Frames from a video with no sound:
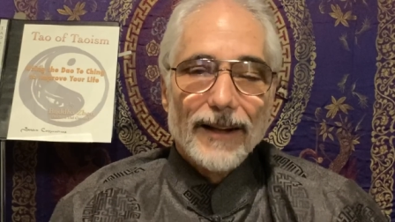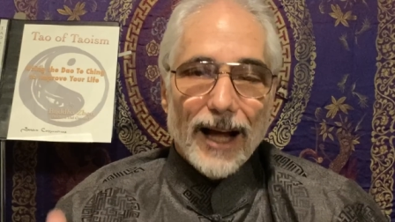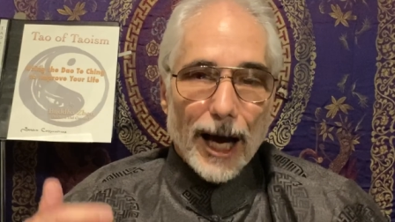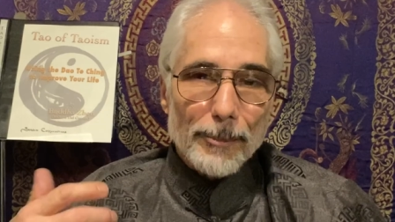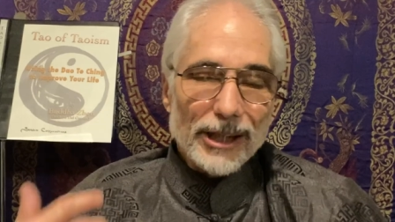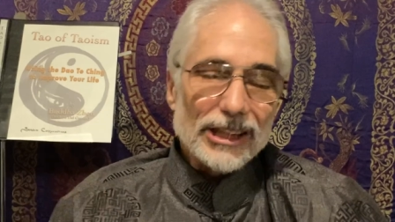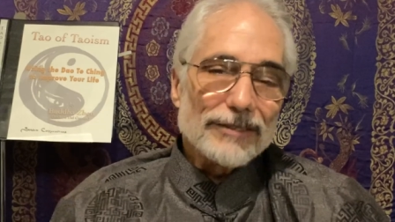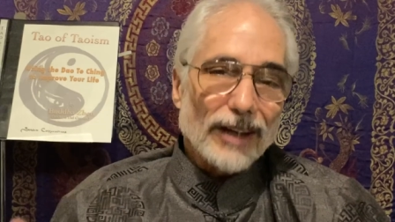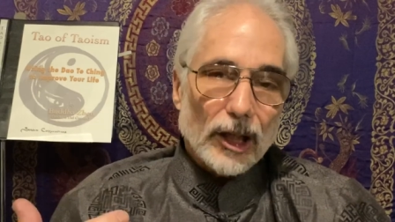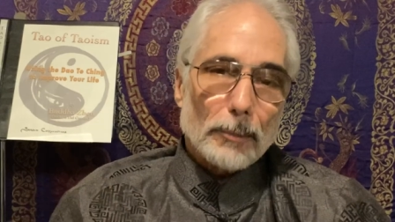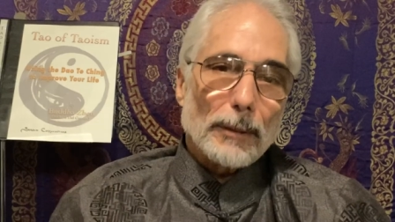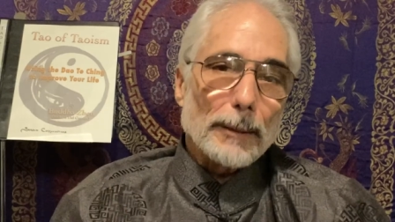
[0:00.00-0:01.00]
I'm going to
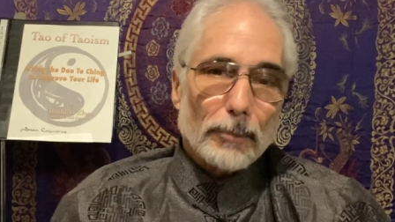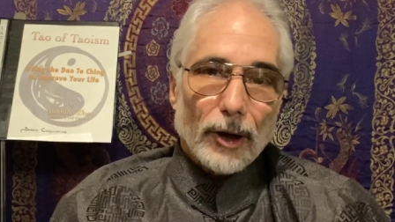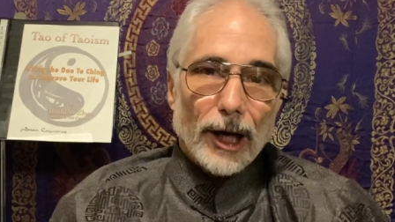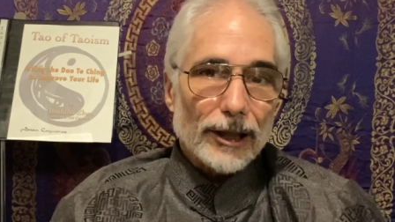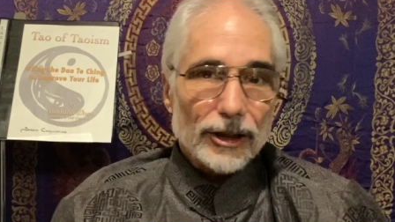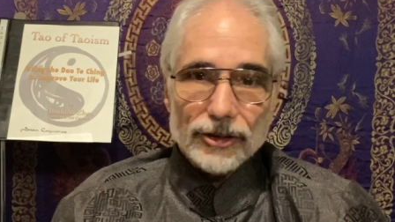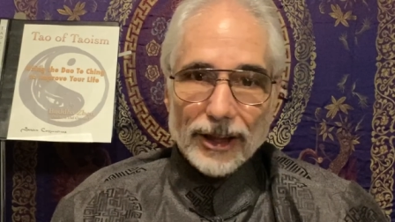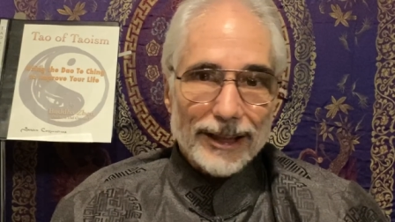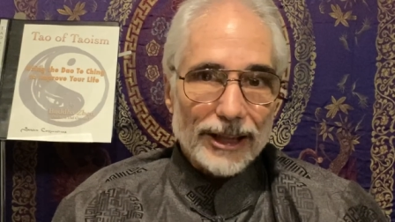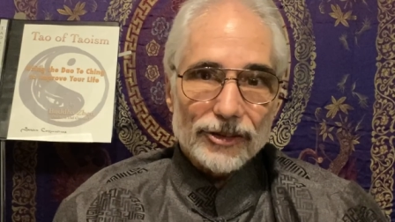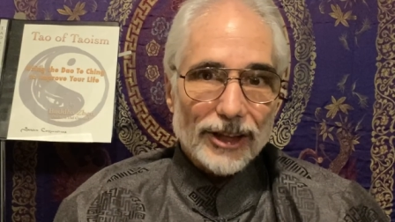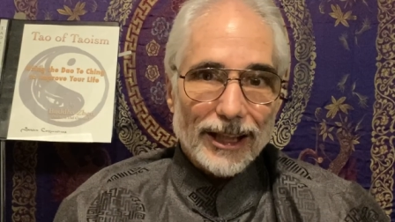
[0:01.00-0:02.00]
develop my products, the
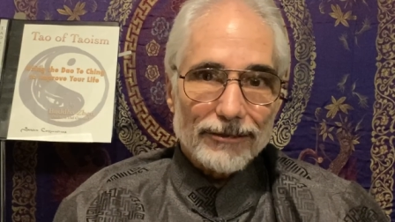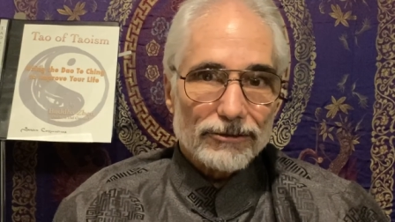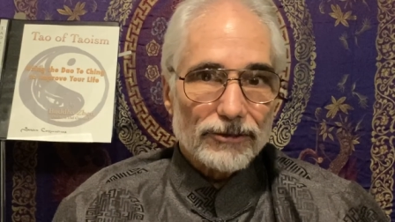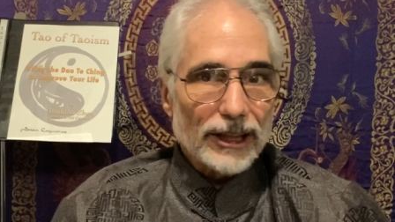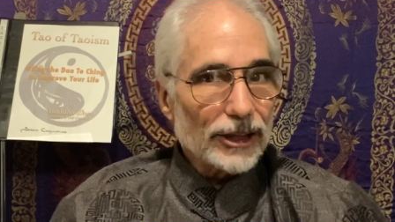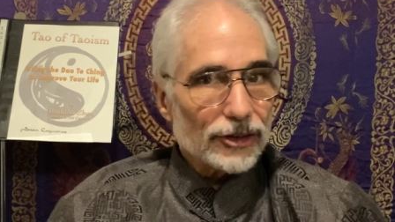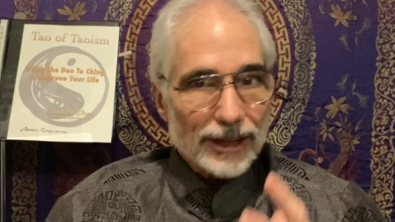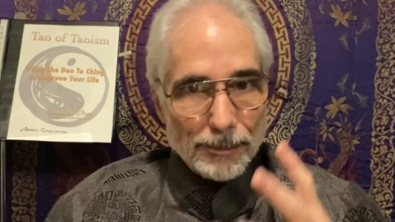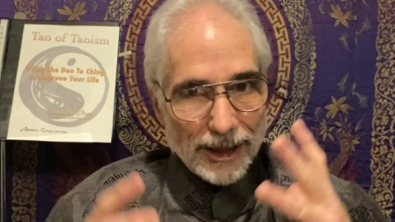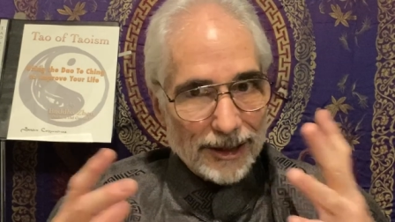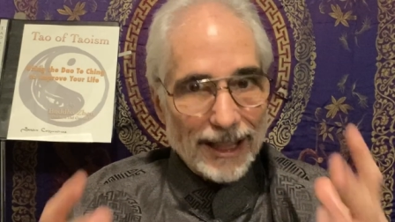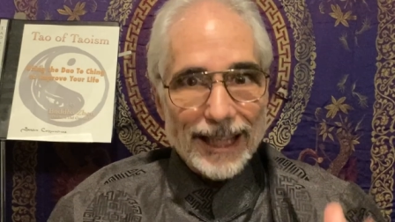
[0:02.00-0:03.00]
things that I've finished. I'm
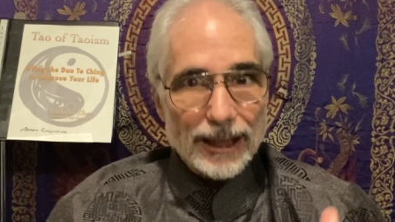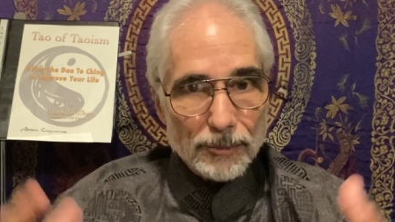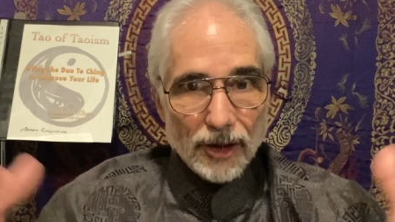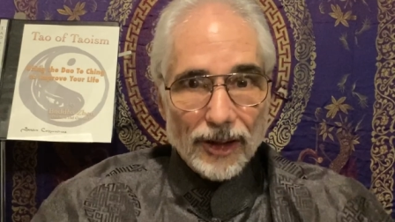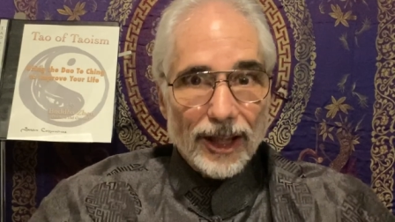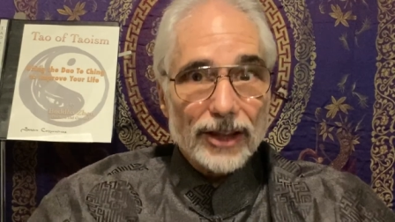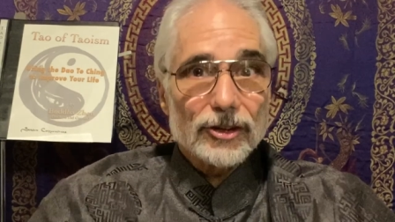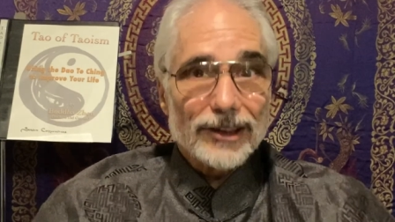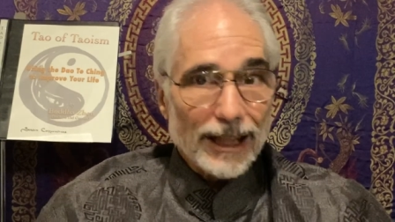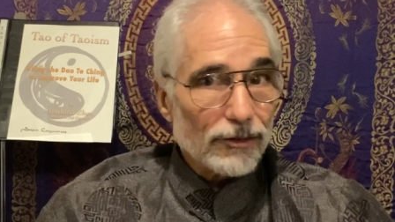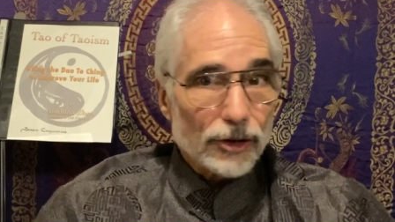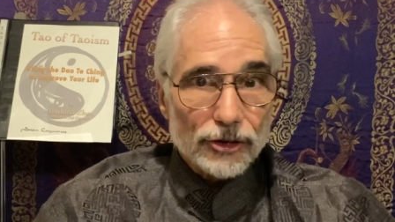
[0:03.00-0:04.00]
going to take them to the next
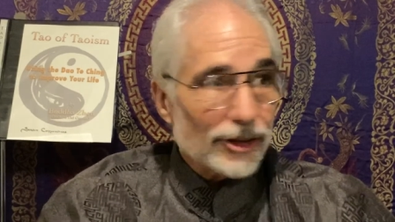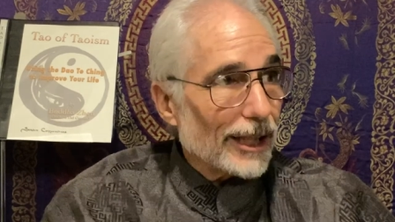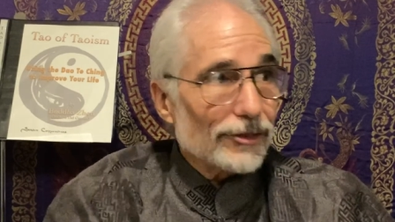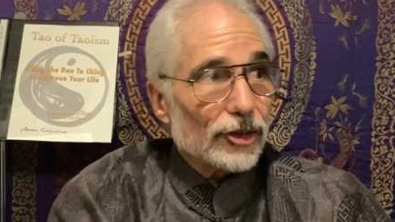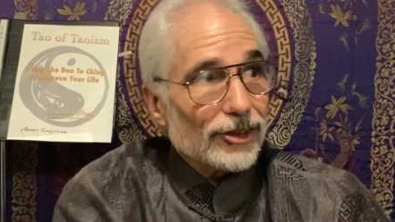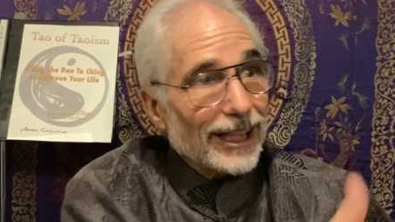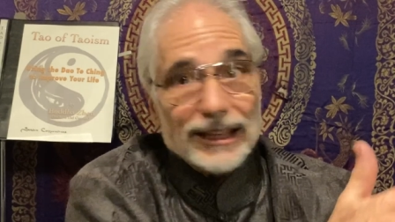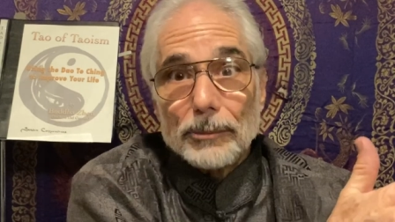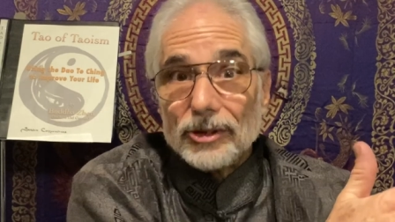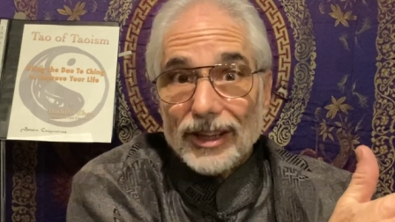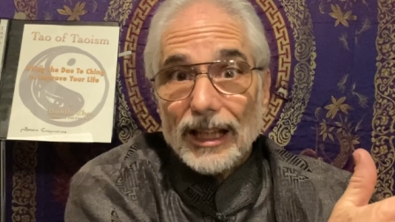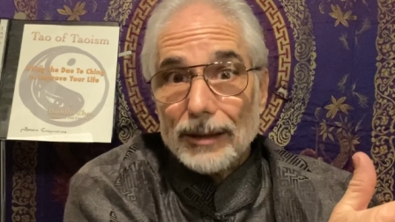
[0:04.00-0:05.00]
level instead of just letting them
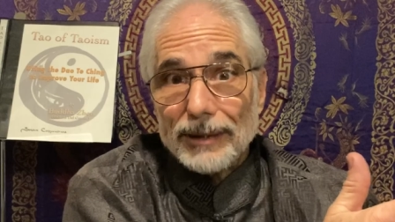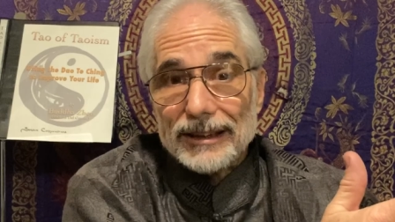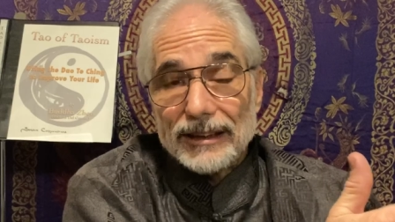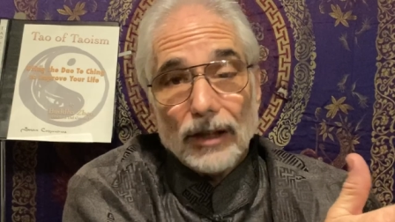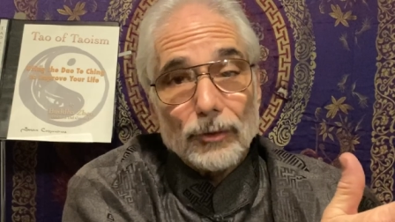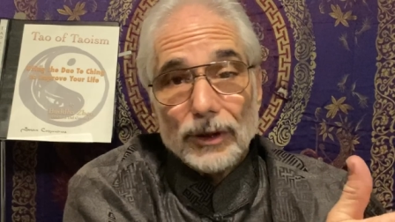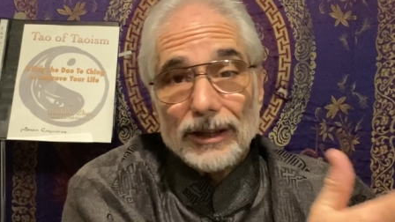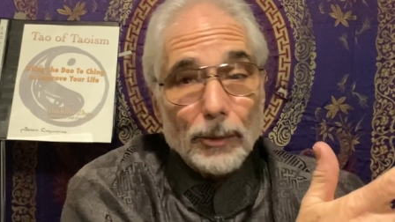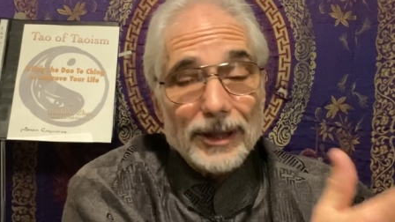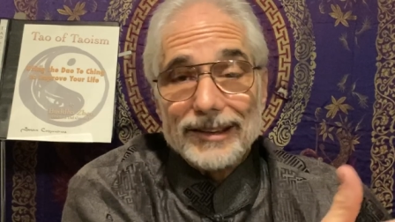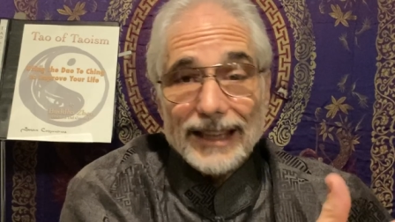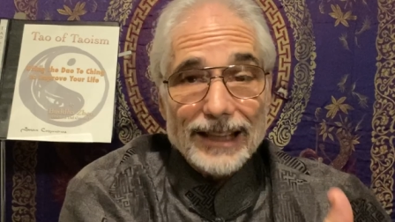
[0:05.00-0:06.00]
sit on my shelf where
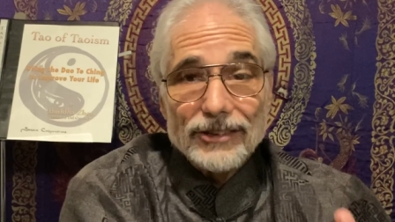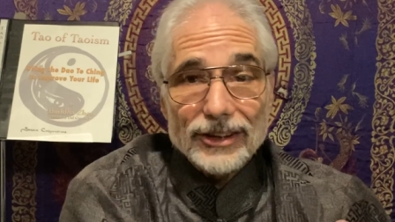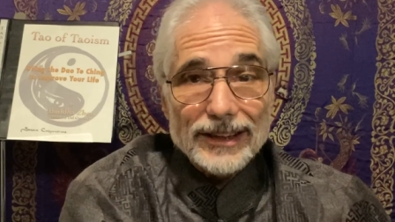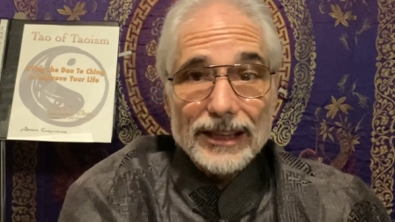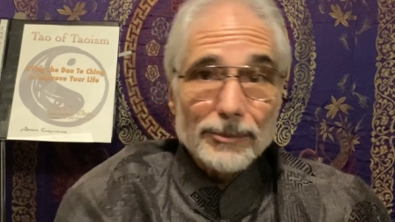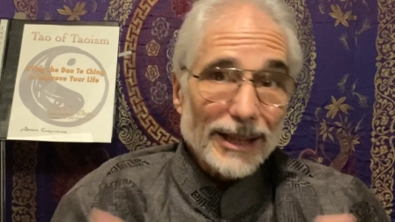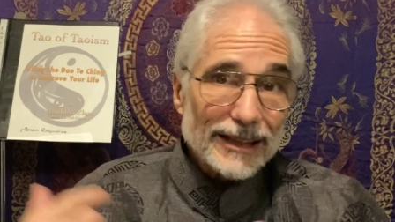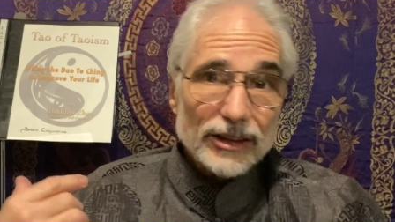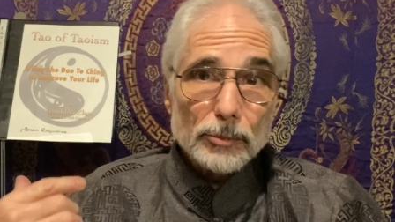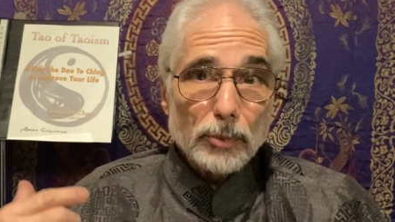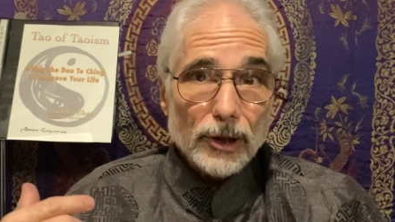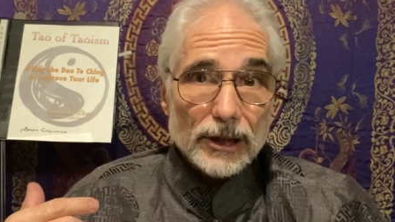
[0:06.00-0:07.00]
nobody's going to ever see them, like this
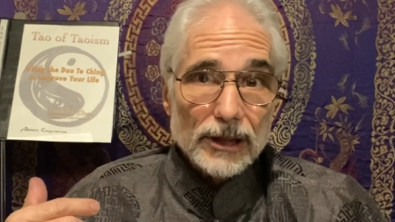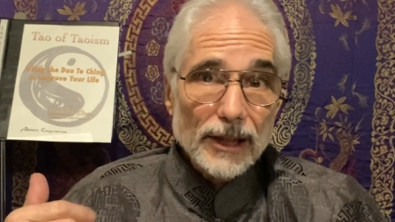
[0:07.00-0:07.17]
book.